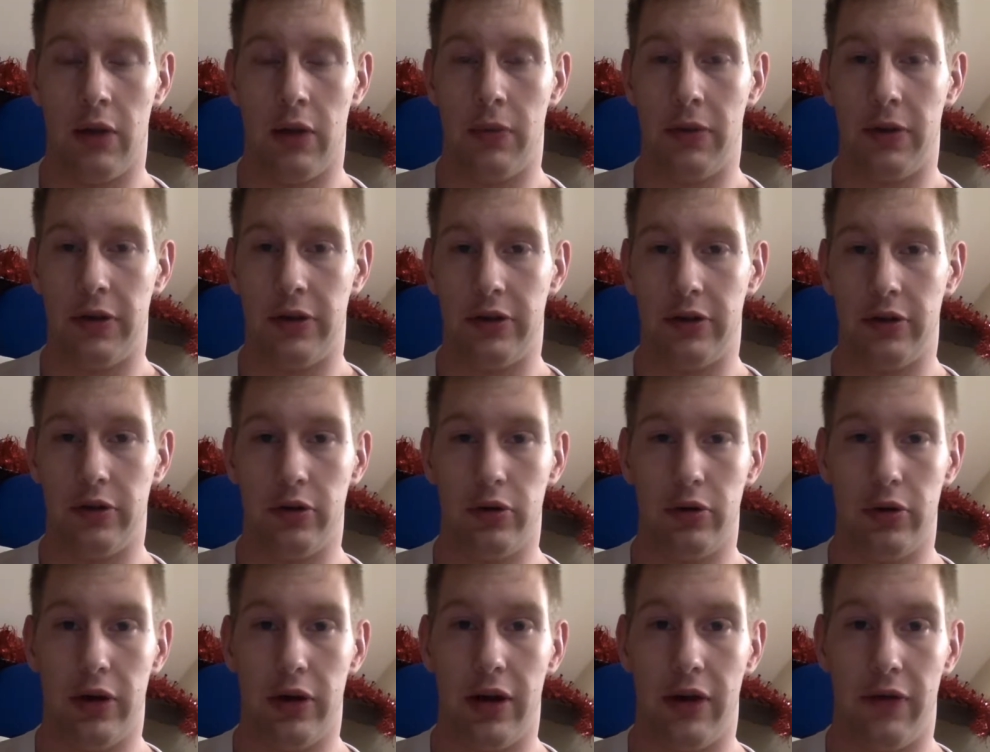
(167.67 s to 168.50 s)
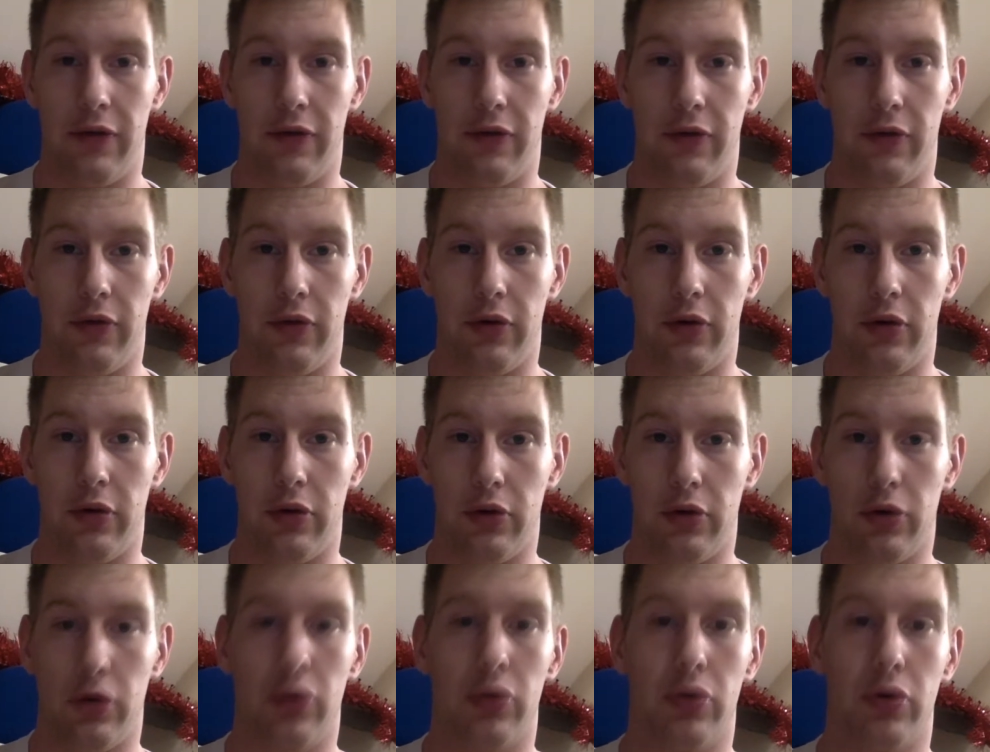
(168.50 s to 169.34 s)
Make sure you have
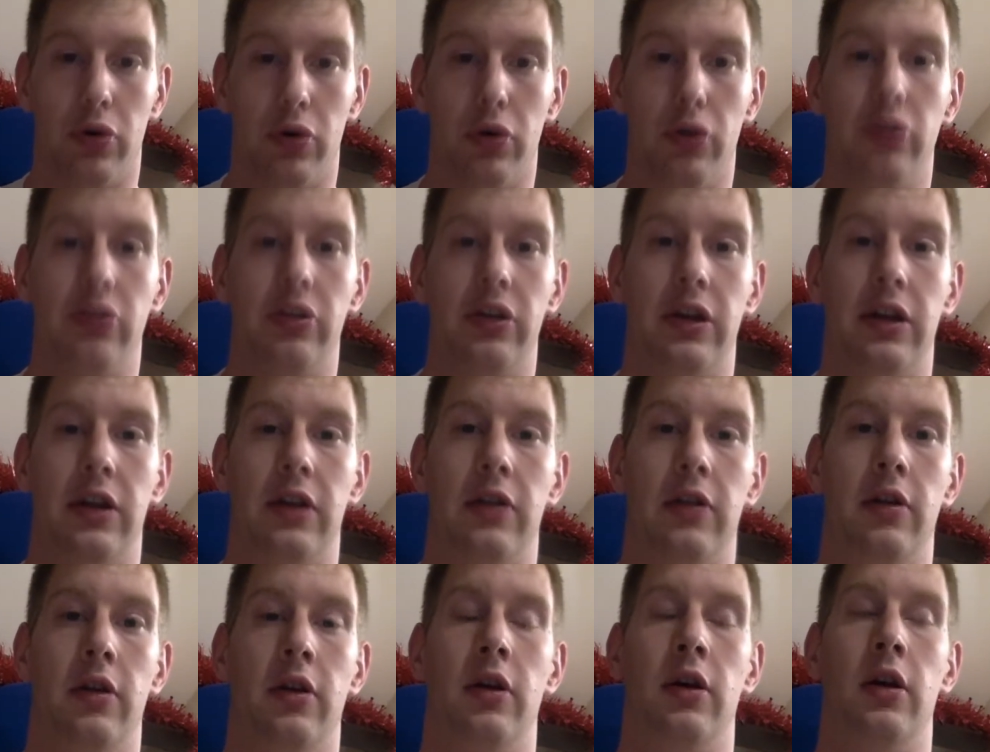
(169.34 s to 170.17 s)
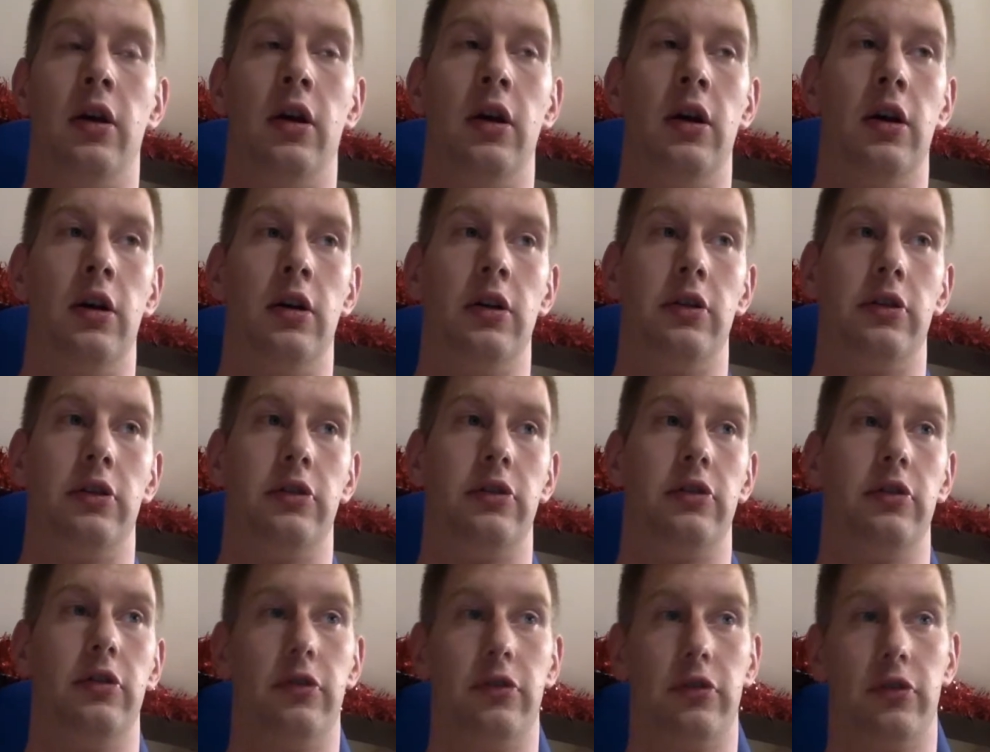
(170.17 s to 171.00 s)
your goals and
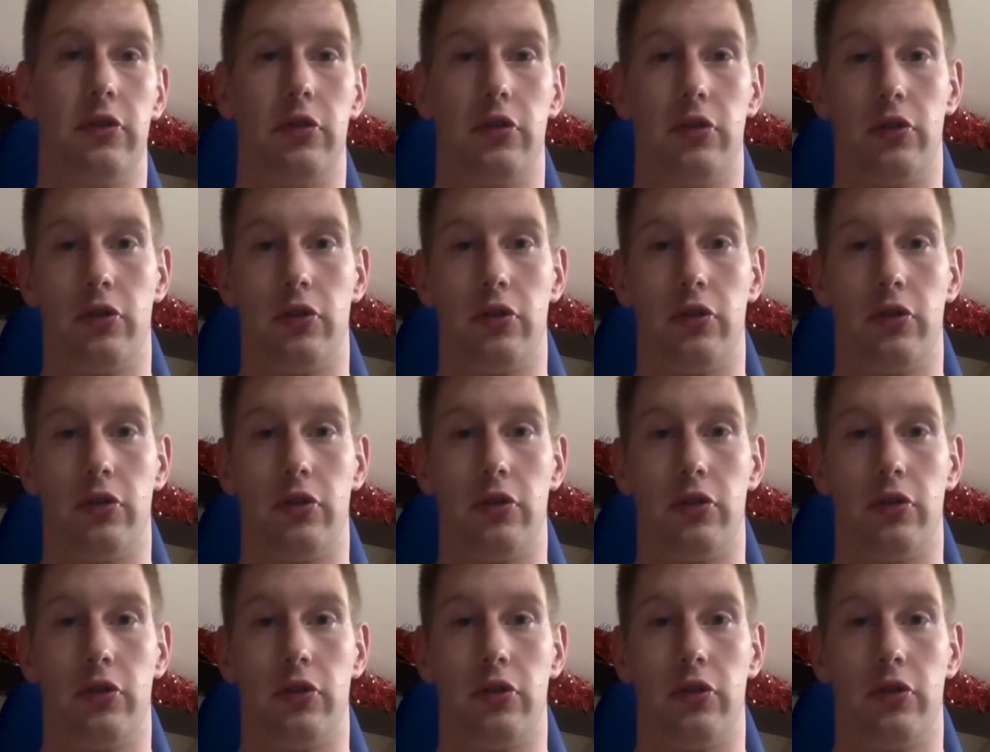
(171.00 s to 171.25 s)
just